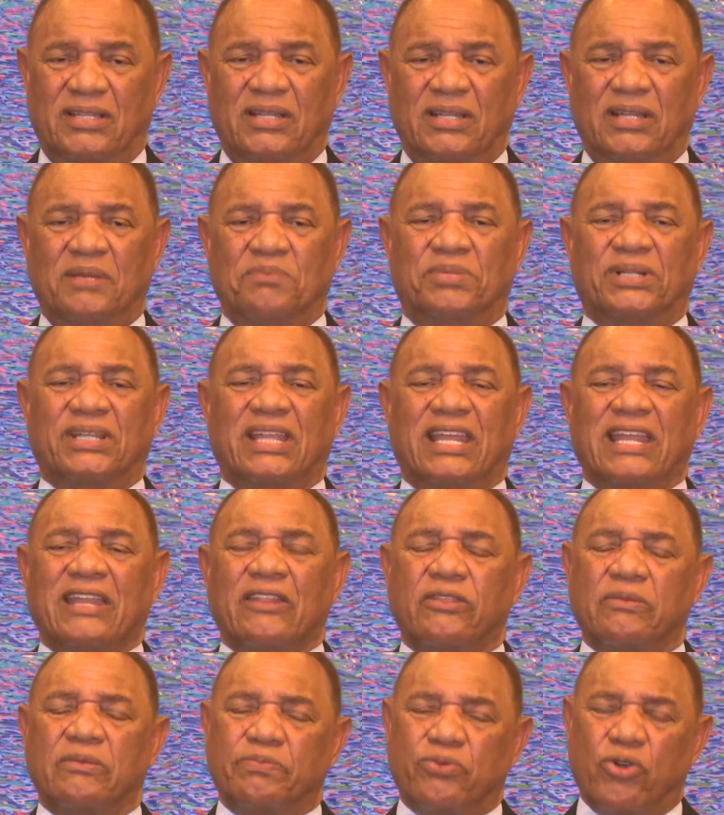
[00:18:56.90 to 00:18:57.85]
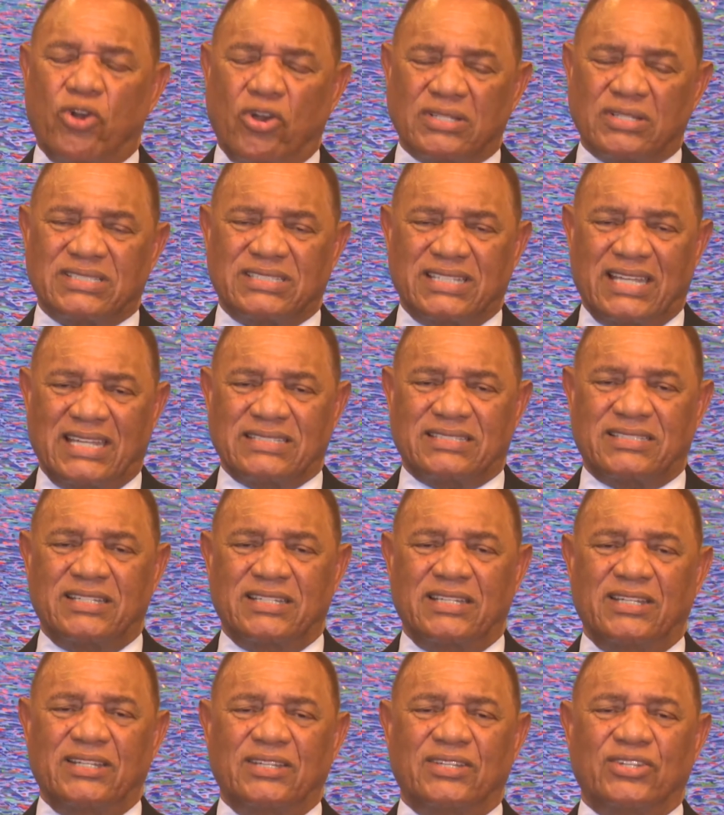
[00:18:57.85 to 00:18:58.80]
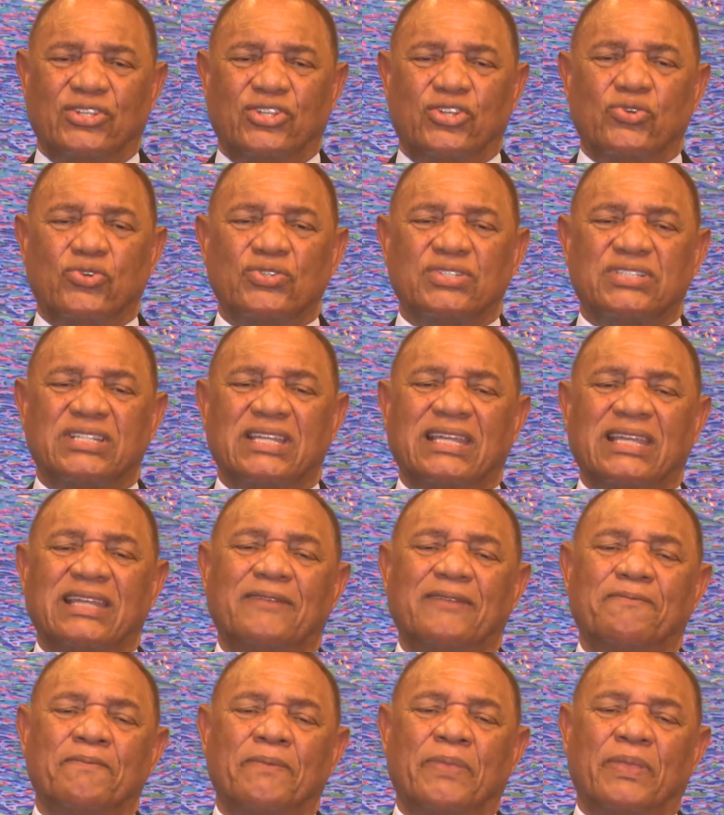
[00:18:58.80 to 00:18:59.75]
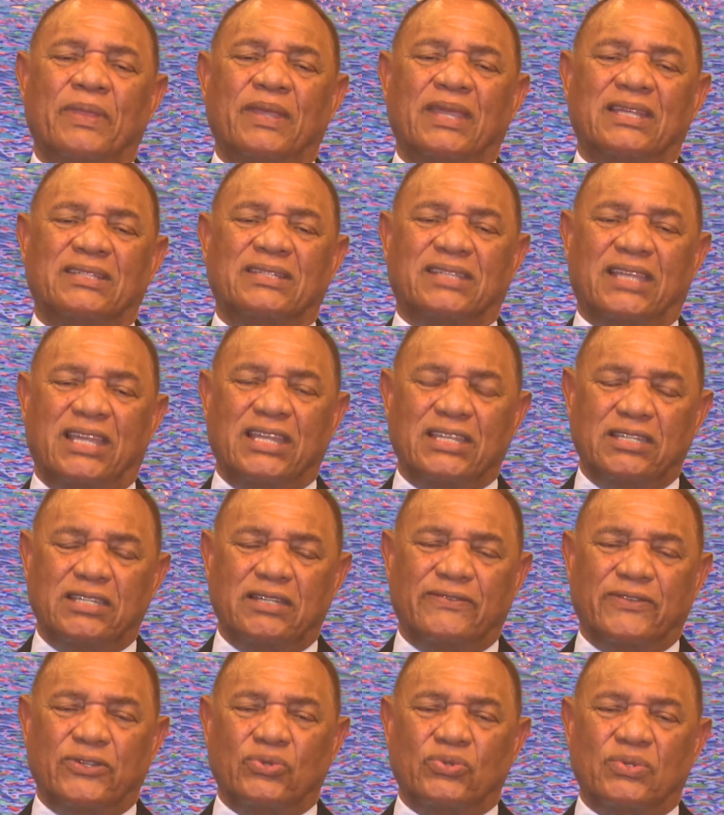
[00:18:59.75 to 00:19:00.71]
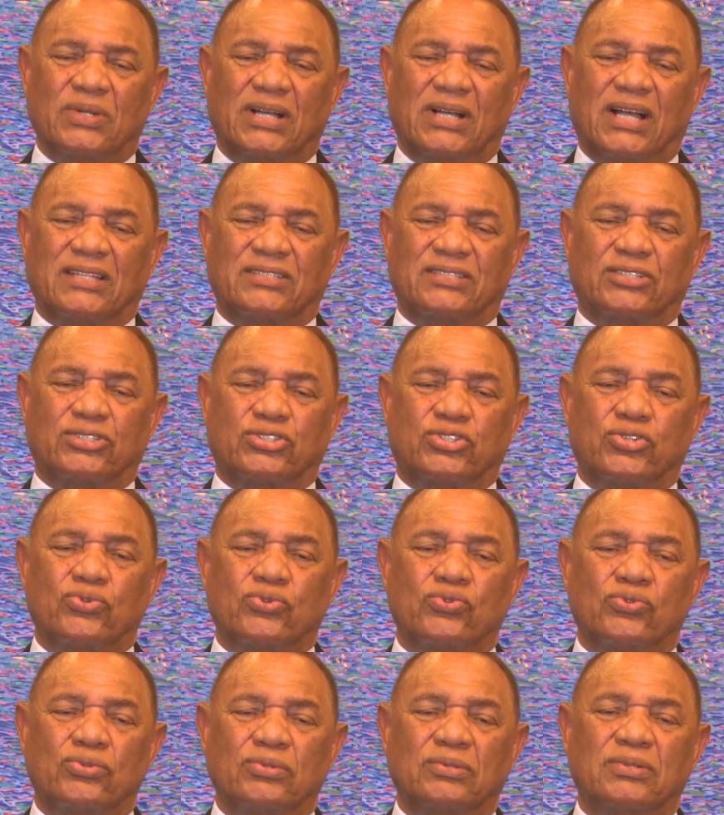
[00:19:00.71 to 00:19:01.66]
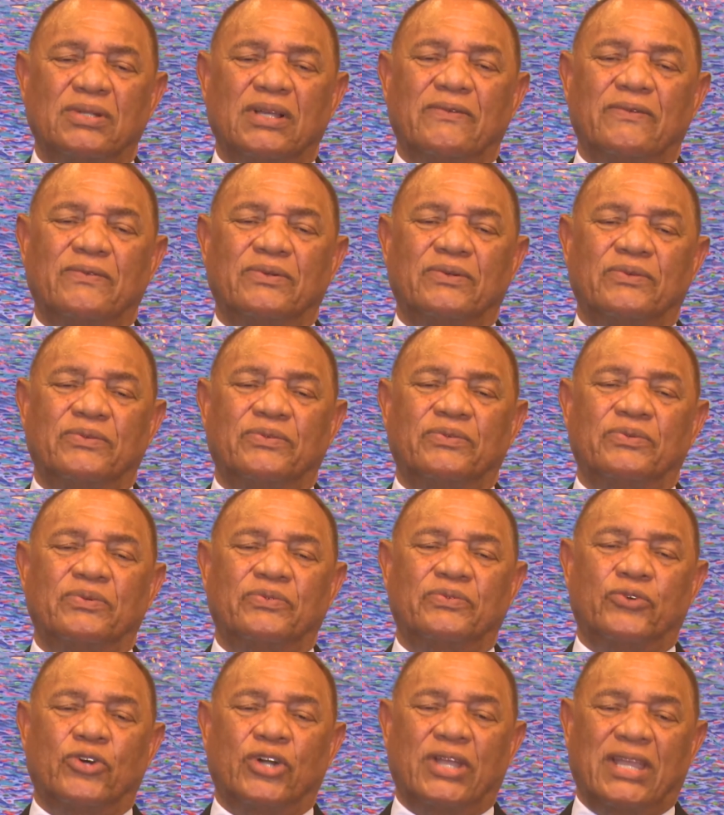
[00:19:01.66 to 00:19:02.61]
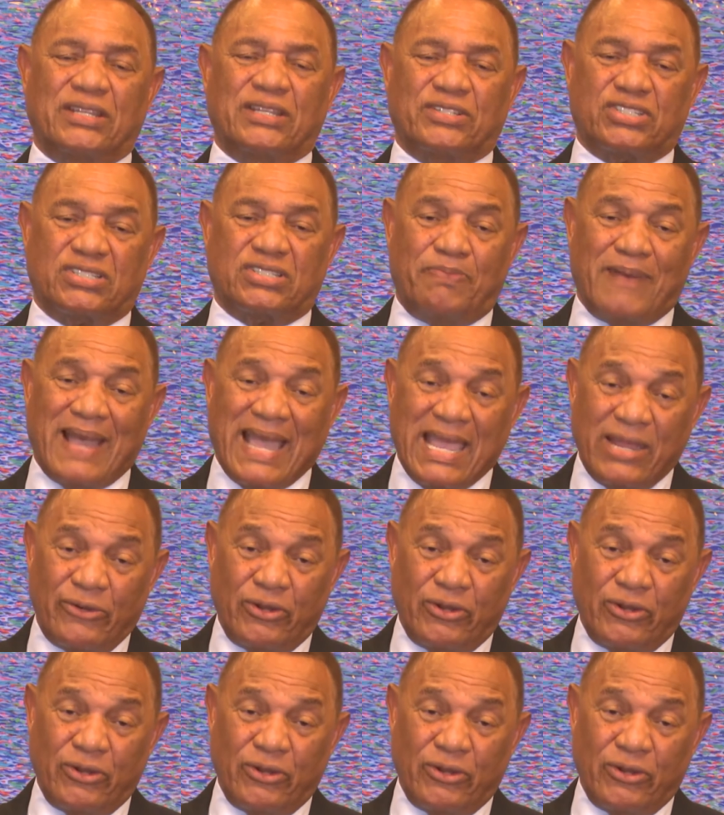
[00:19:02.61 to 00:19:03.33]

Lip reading: but in the process, using his interview as a tool for inspiring